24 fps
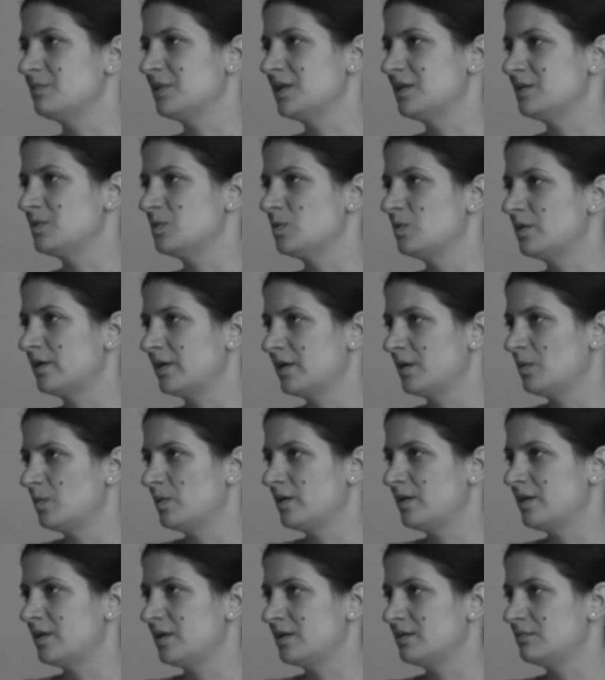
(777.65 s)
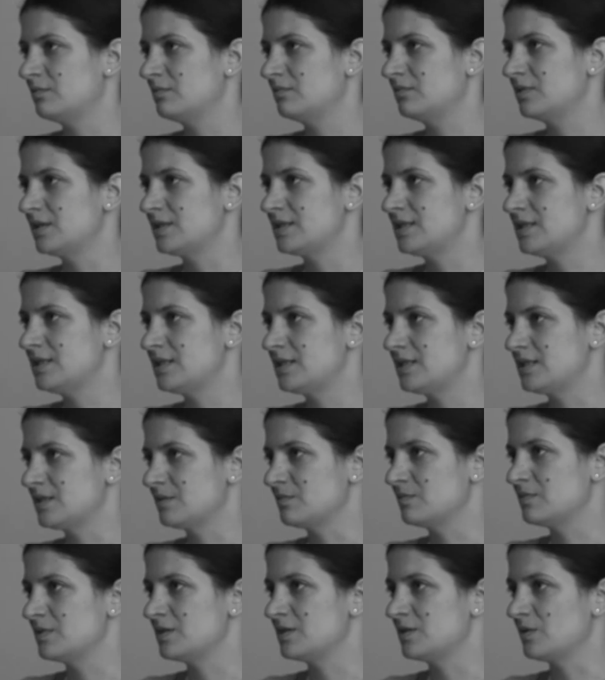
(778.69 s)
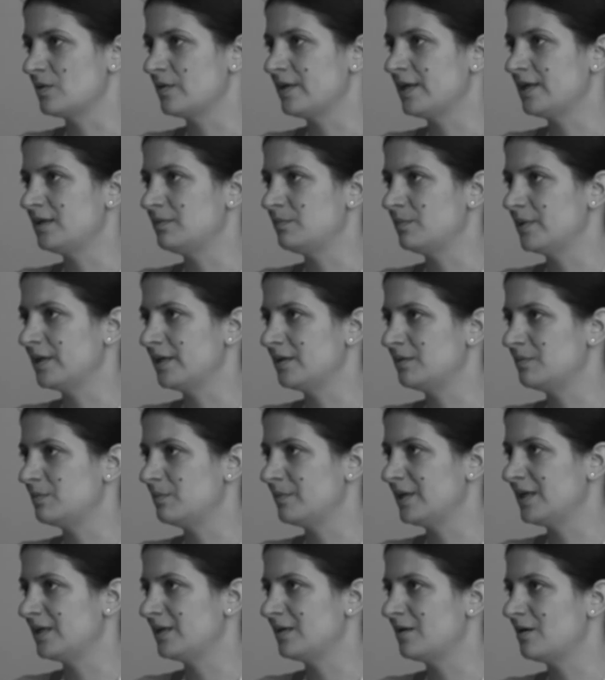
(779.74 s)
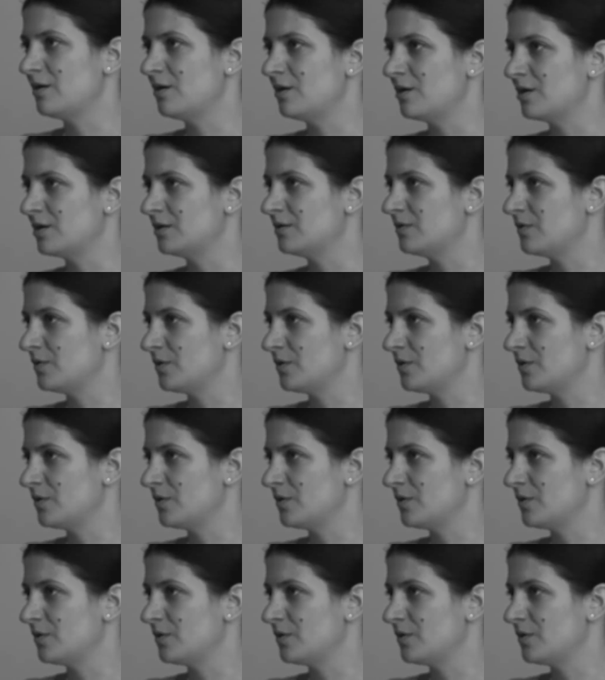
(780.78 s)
means working within a system, so that might make it hard.